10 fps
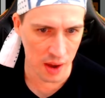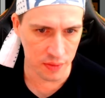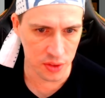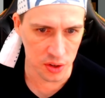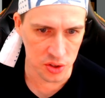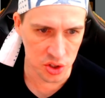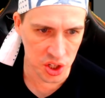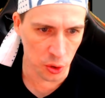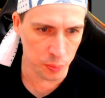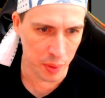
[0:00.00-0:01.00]
the
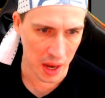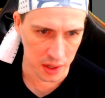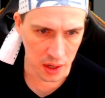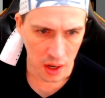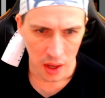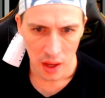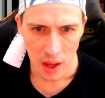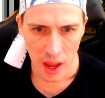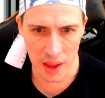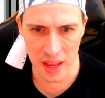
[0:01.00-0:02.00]
shield button,
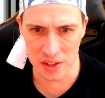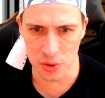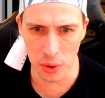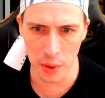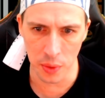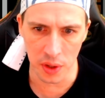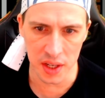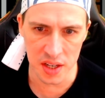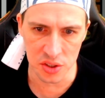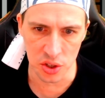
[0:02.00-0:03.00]
and that's all there really
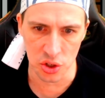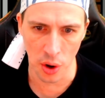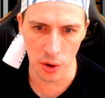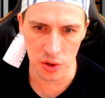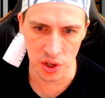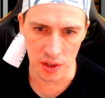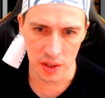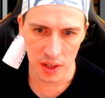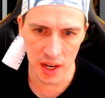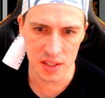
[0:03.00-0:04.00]
is to Trojan.
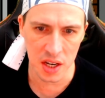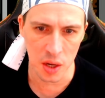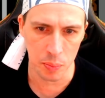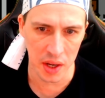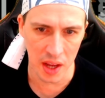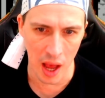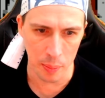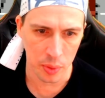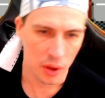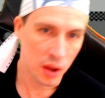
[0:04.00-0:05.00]
Easy to pick up,
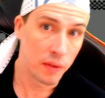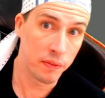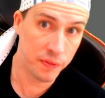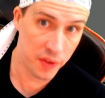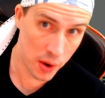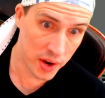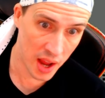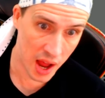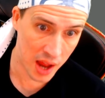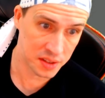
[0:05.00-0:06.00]
very
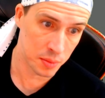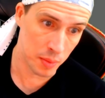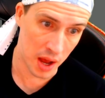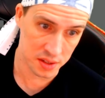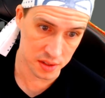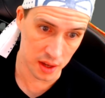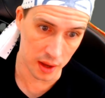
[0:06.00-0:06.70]
hard to master.